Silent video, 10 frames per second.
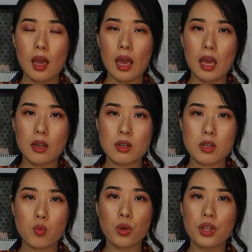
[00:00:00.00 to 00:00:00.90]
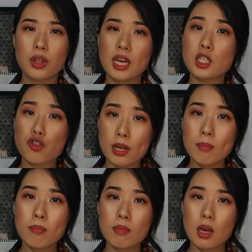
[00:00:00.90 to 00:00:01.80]
and with
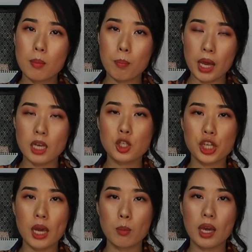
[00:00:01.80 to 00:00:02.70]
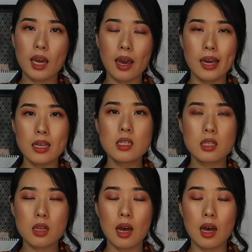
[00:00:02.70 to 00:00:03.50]
extreme pear-shaped case,